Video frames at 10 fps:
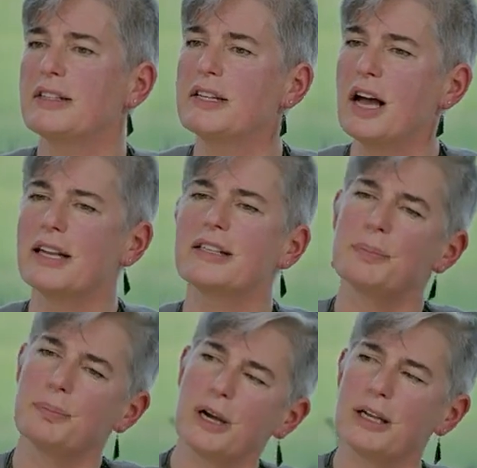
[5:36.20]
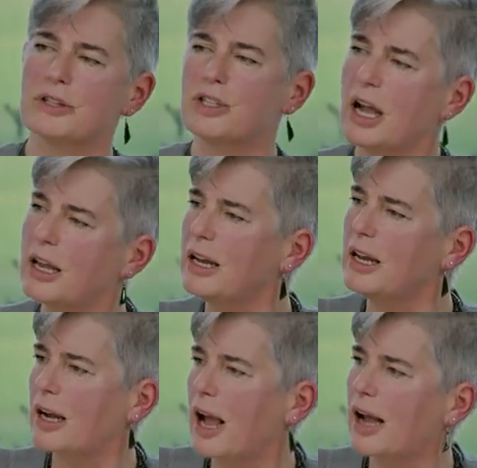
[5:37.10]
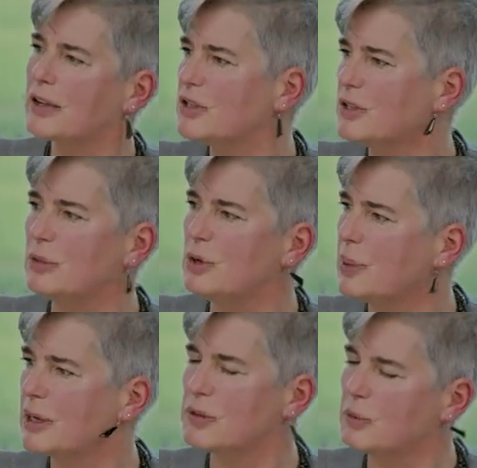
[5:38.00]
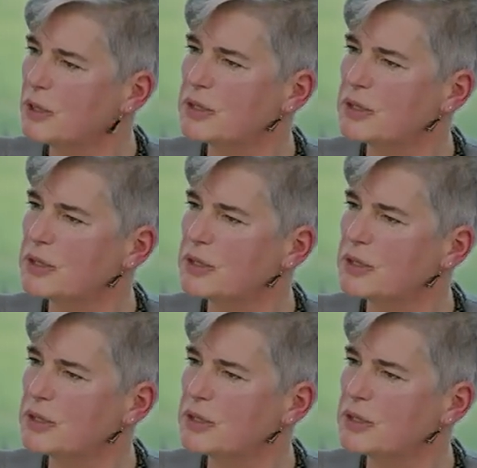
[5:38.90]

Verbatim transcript: it, it's not, is it bright and shiny and it has some new bells and